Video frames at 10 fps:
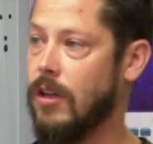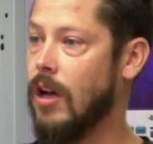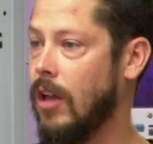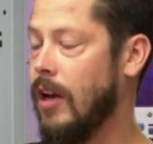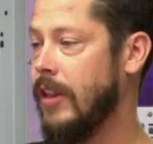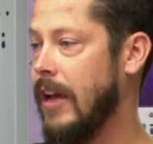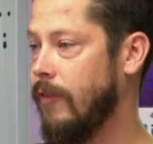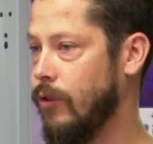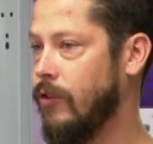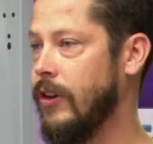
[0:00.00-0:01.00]
A lot of the
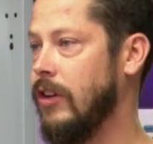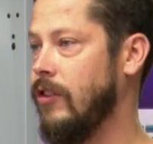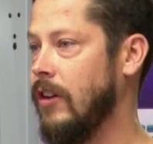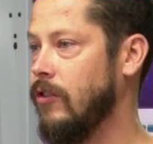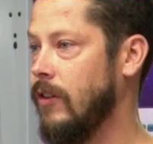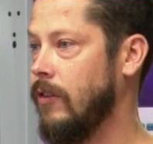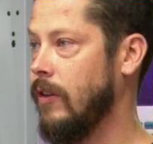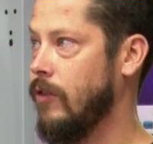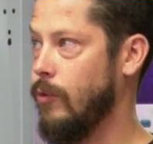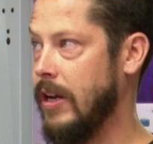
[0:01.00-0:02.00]
evolutionary changes
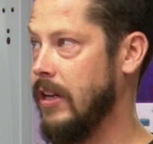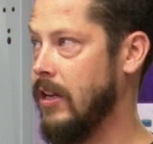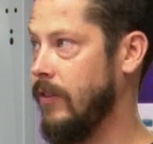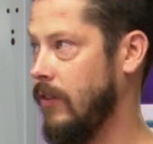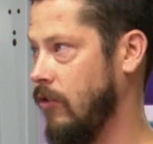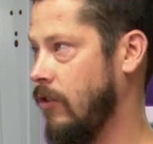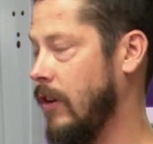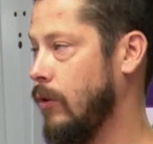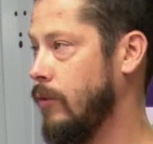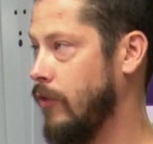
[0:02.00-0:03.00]
of the Radions in
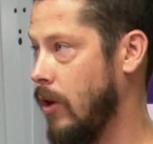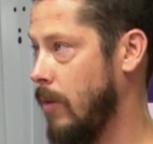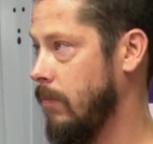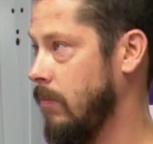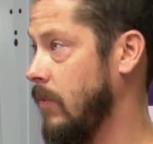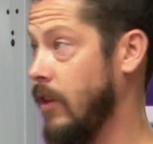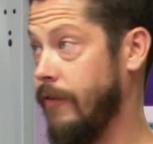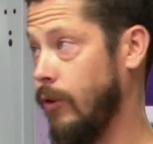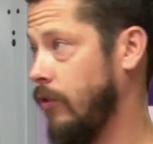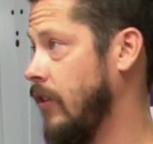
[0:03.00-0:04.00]
general from the
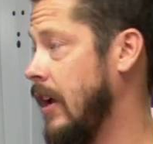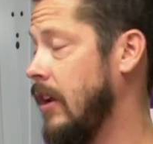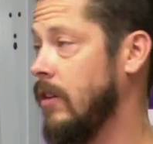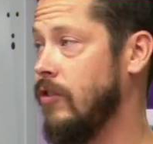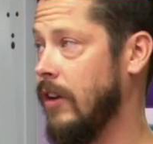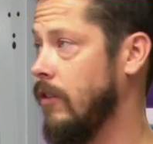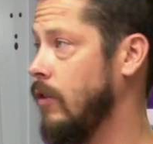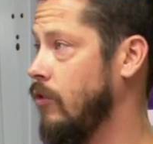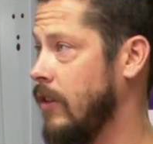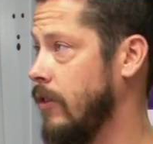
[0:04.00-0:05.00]
first gen, Gen
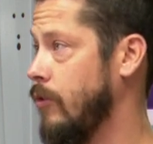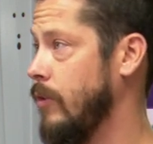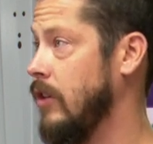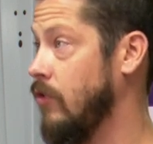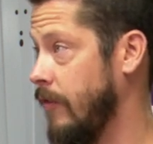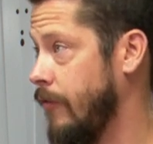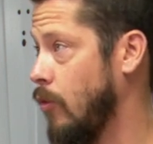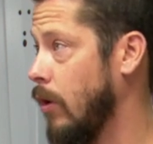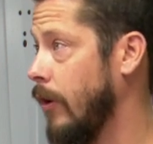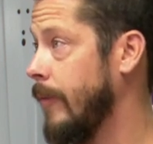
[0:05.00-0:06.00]
2, Gen 3, Gen
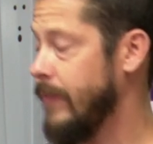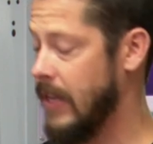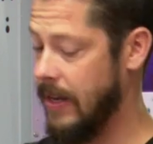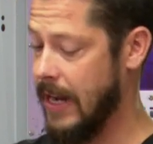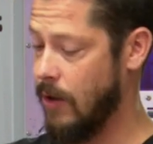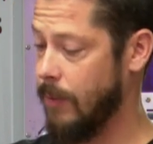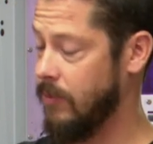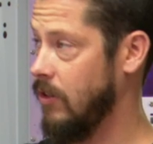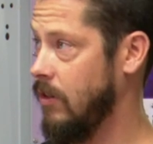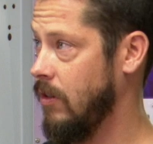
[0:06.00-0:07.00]
4, and now
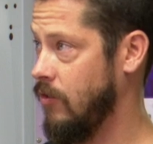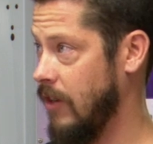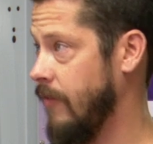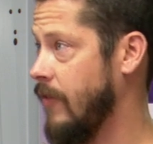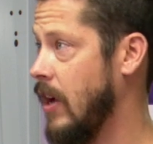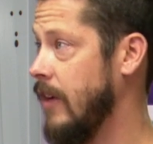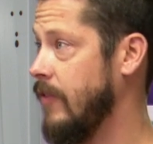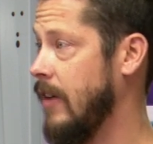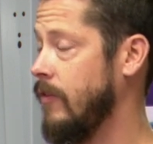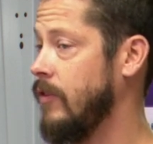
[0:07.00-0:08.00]
up to Gen
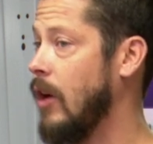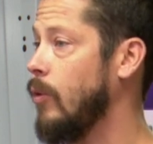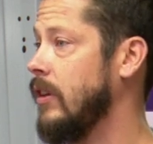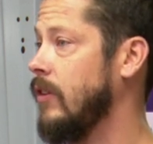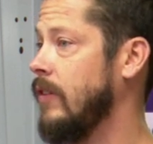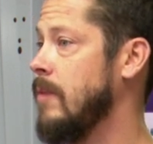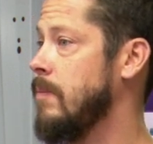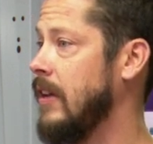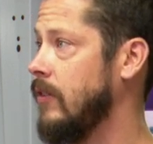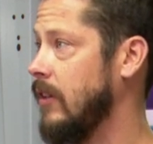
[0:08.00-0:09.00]
5 have dealt with the
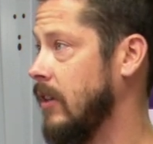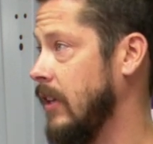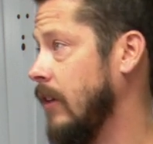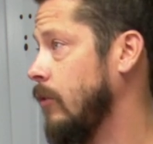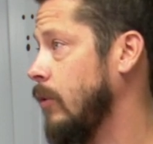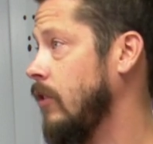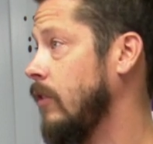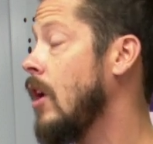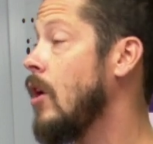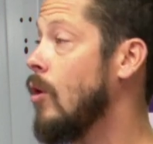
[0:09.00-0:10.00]
same basic things, which
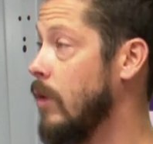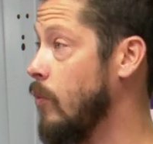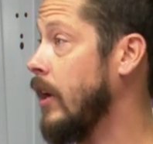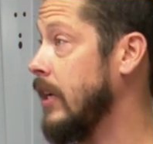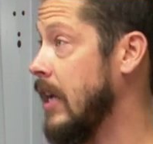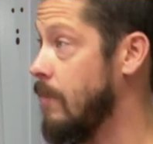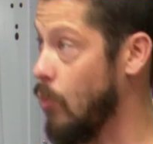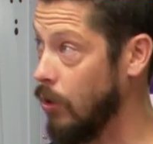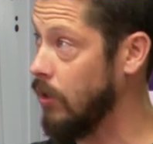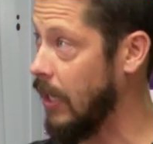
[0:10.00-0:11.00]
is we want to get
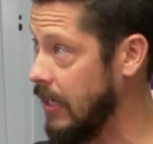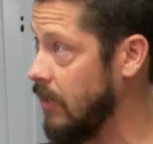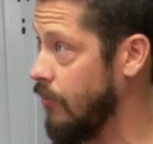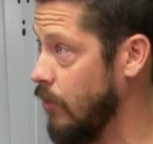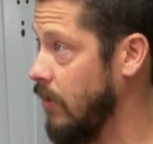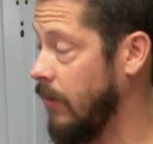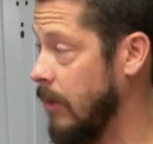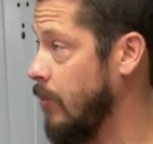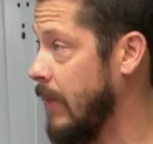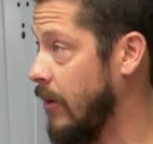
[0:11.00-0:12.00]
more light for the
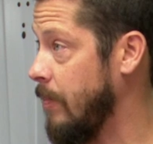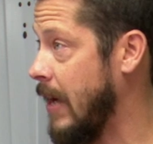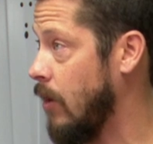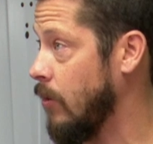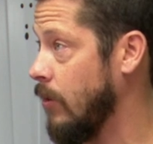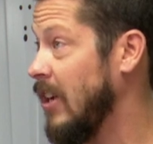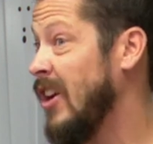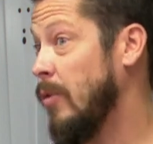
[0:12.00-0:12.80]
same amount of power.